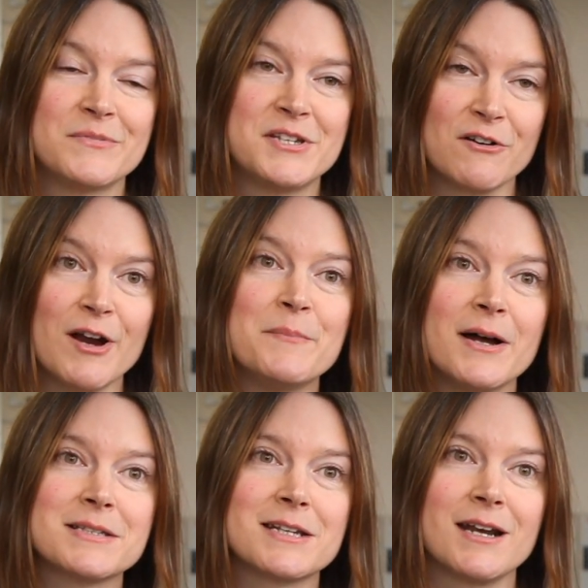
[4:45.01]
cigarette
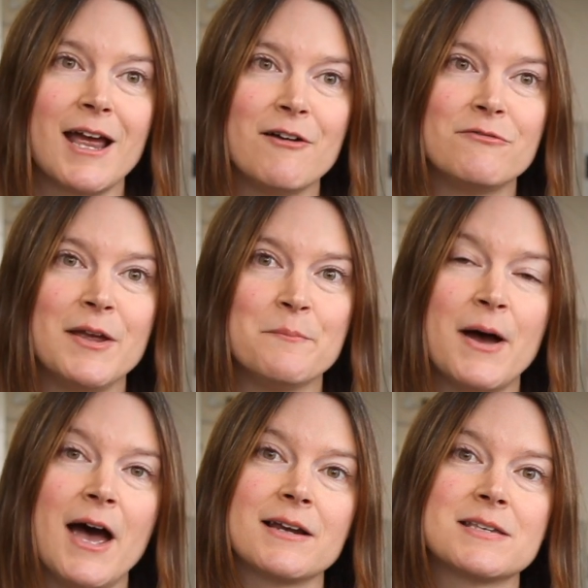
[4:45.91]
butts can have
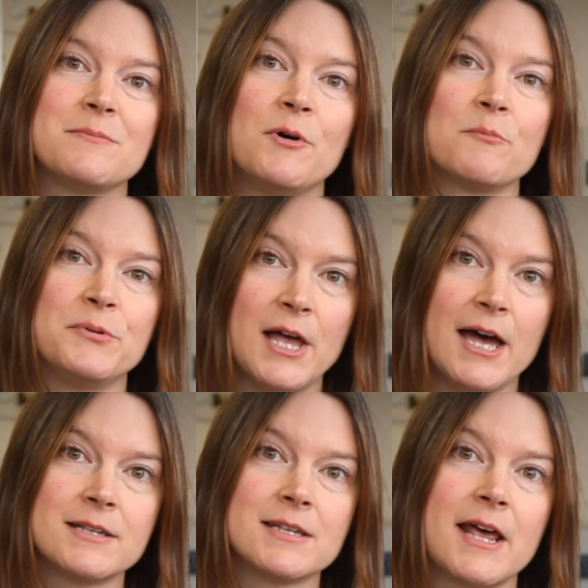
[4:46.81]
impacts upon
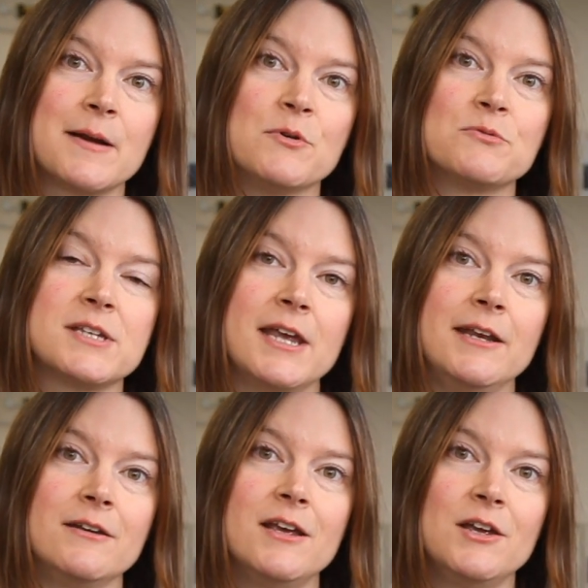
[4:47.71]
plants and animals
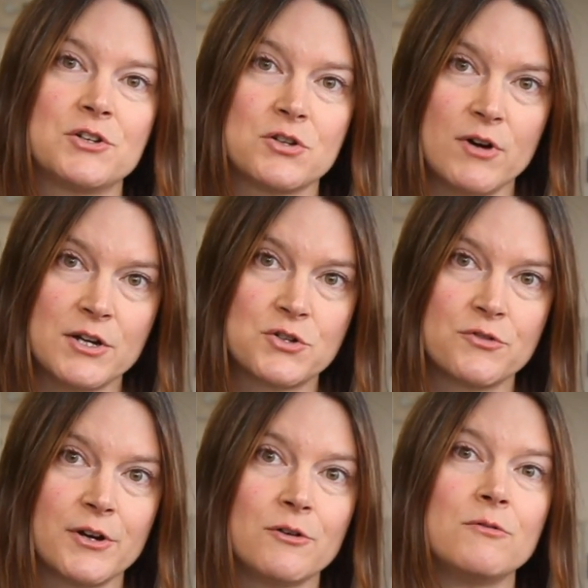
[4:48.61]
in
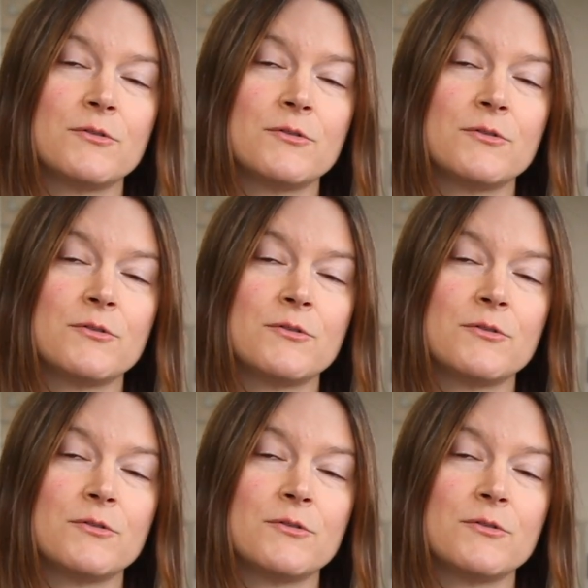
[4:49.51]
terrestrial,